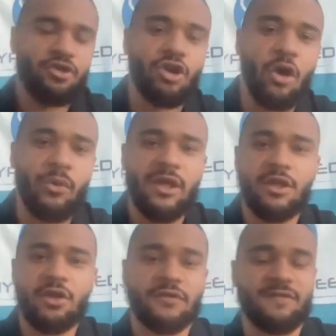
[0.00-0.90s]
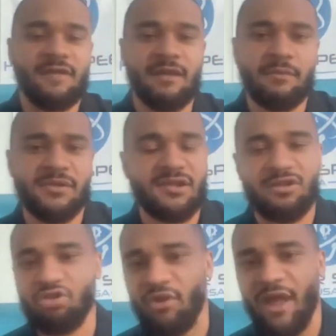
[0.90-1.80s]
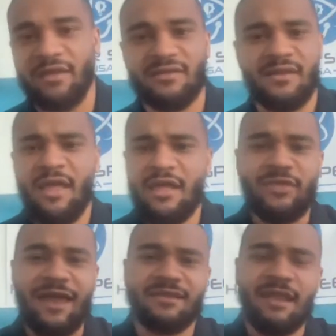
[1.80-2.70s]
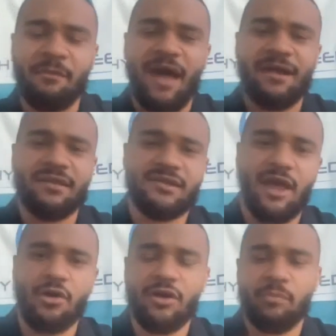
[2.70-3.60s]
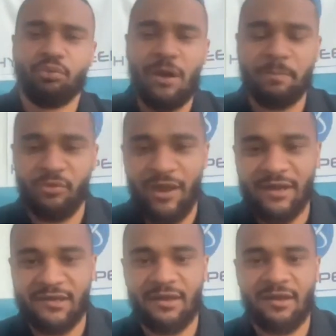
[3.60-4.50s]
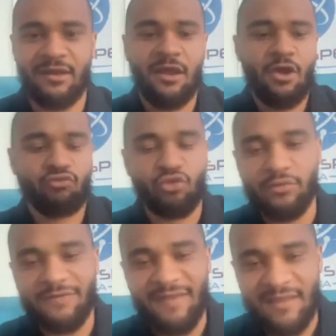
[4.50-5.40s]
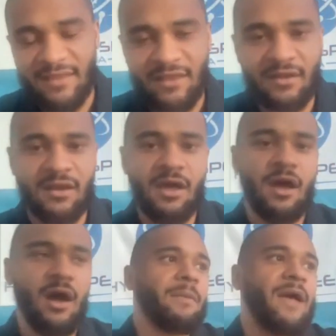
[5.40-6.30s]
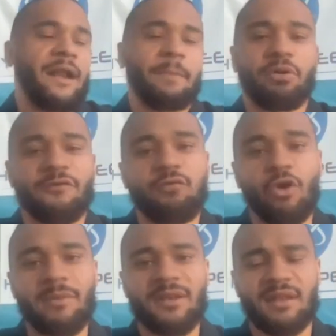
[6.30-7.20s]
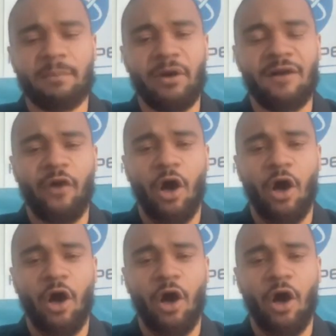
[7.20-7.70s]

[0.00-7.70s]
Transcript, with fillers: knowing your team's strengths, that same kind of scouting preparation, routine, kind of performance above